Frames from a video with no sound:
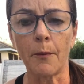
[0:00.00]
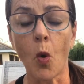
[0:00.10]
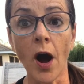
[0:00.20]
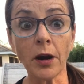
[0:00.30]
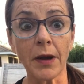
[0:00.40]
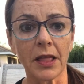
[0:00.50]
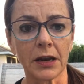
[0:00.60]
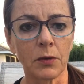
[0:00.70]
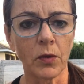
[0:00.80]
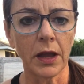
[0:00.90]

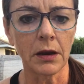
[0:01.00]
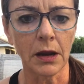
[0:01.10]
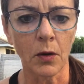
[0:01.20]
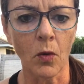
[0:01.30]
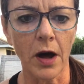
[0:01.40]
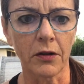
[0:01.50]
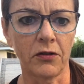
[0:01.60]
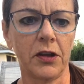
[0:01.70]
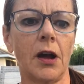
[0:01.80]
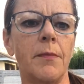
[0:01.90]
watermelon in water
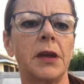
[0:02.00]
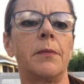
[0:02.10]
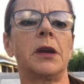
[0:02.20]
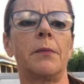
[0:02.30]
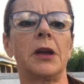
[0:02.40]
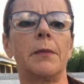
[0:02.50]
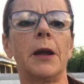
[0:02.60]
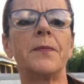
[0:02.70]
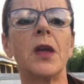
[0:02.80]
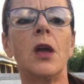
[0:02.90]
is yum, yum, yum,
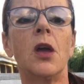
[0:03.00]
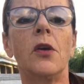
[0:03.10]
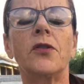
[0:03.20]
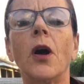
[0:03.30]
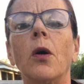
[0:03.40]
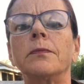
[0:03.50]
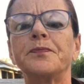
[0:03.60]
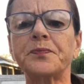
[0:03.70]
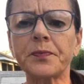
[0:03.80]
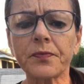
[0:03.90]
yummy. So
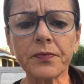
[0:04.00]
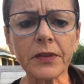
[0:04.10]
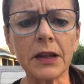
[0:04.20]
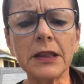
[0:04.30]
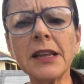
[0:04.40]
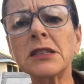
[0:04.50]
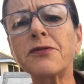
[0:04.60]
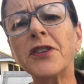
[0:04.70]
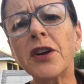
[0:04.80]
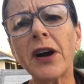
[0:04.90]
let's
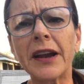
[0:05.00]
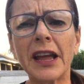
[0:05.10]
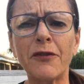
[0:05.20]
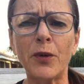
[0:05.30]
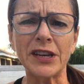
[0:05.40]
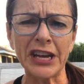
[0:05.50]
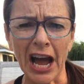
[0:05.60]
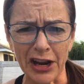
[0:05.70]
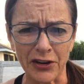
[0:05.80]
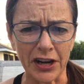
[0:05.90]
figure out if we're
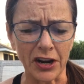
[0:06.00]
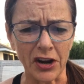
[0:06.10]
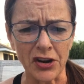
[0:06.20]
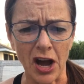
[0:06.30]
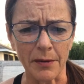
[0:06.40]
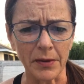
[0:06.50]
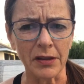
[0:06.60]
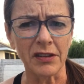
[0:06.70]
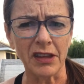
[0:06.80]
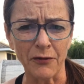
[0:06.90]
dehydrated or not,
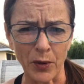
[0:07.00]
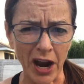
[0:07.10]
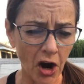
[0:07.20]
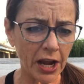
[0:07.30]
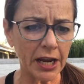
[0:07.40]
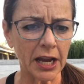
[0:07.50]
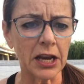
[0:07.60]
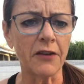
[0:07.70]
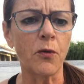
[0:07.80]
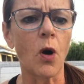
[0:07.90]
and if we are getting
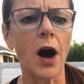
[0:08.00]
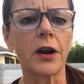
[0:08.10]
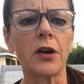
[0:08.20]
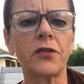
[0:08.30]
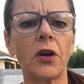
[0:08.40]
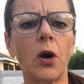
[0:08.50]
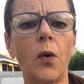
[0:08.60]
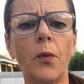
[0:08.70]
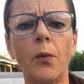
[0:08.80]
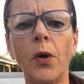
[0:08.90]
enough water.
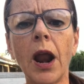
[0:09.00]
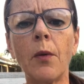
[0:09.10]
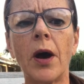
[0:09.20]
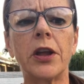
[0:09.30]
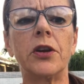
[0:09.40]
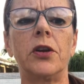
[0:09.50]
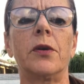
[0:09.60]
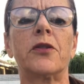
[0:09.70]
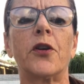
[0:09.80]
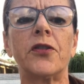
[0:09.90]
So what I want you to
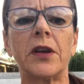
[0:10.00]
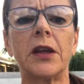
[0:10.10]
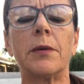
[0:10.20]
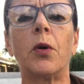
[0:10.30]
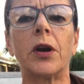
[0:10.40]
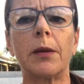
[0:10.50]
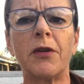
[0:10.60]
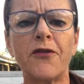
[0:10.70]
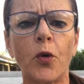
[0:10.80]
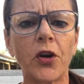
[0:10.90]
do is first thing in the morning
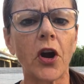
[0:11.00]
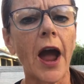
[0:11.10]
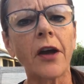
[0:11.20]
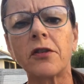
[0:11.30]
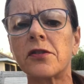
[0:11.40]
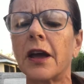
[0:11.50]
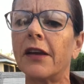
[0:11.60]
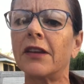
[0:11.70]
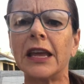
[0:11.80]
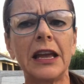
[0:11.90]
before you're
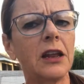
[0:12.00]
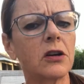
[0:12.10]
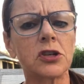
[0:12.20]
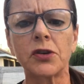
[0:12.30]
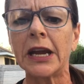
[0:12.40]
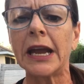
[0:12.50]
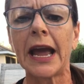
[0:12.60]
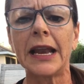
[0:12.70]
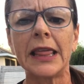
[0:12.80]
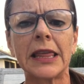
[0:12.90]
exercising, eating, or
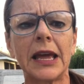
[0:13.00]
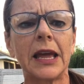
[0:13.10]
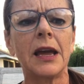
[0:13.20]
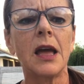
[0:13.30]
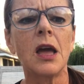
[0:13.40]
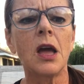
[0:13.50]
drinking anything,